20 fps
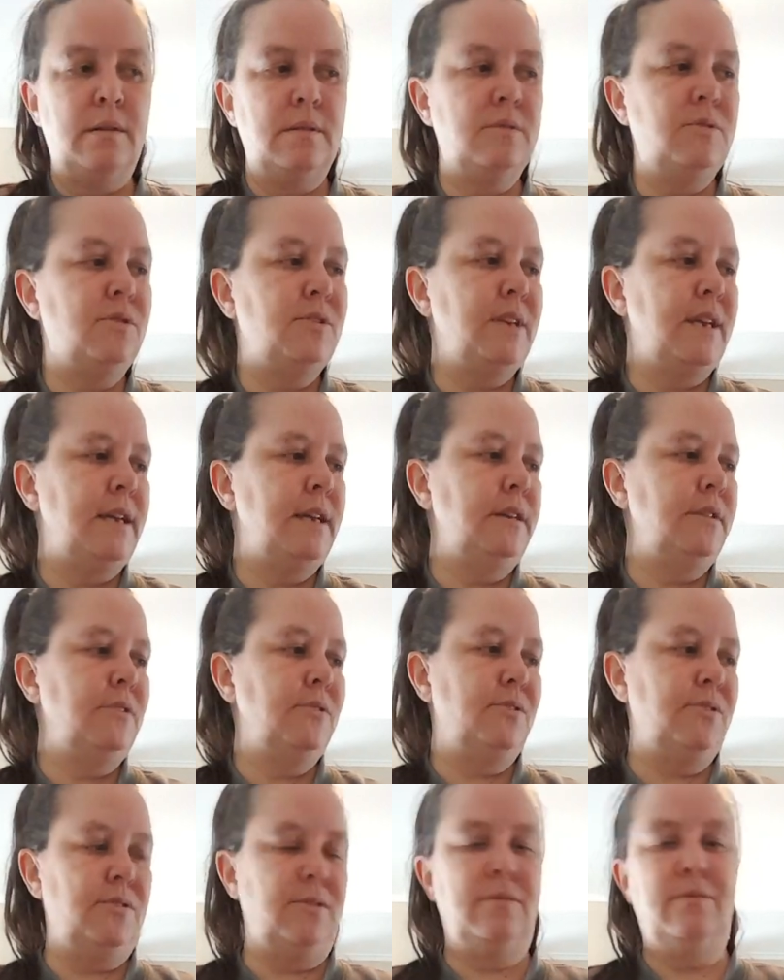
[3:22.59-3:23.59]

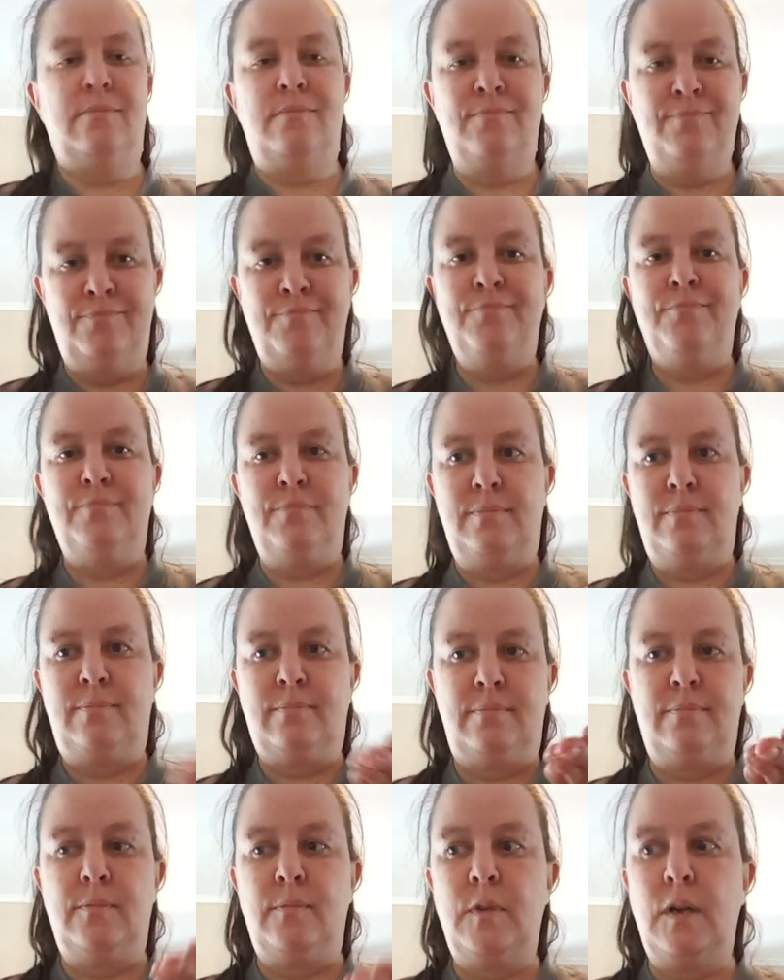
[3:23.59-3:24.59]
stays
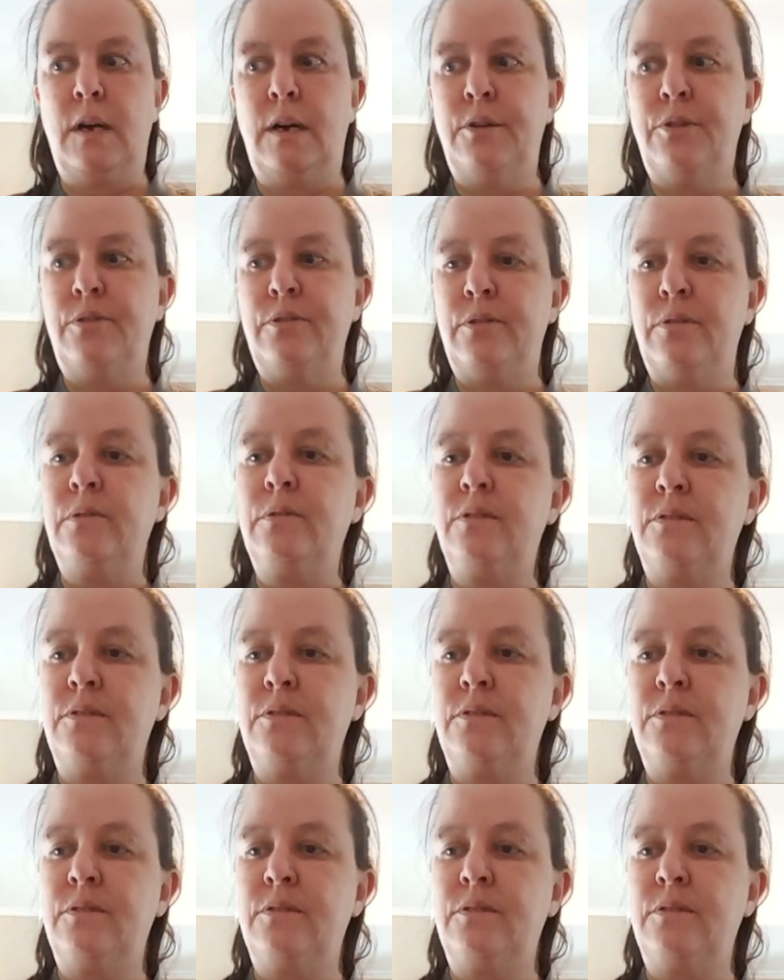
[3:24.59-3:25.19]
under